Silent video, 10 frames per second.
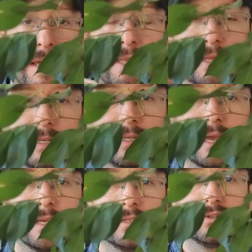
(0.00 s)
In this
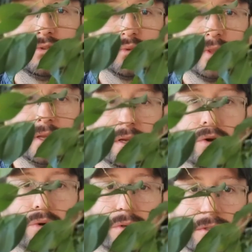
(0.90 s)
case, you dig
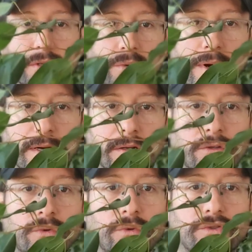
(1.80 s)
holes 1,
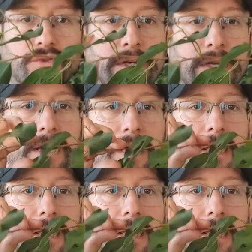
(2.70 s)
2, 3,